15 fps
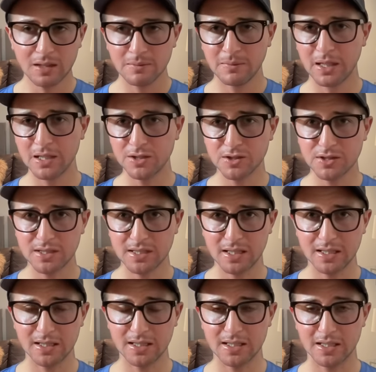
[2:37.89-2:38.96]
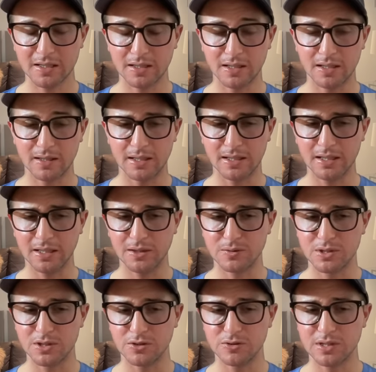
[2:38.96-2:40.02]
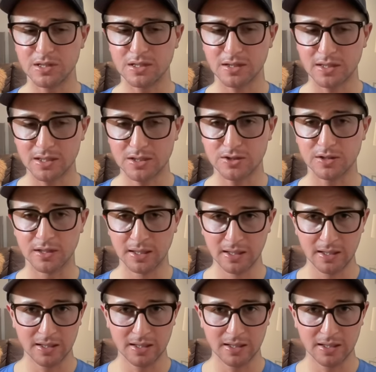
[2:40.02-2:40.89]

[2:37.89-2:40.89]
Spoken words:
My understanding, I think it was Susan Slusser,